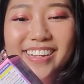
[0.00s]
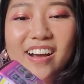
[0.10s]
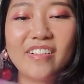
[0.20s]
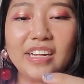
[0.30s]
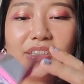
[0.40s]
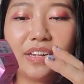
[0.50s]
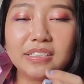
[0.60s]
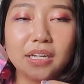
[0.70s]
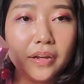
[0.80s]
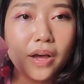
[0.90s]
Alright, so
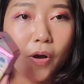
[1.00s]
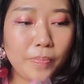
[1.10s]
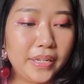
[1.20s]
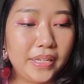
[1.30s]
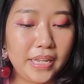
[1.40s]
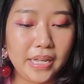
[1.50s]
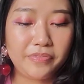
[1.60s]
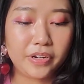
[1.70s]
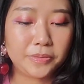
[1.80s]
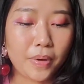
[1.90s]
let's open the
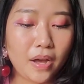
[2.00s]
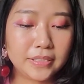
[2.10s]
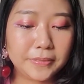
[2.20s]
first box.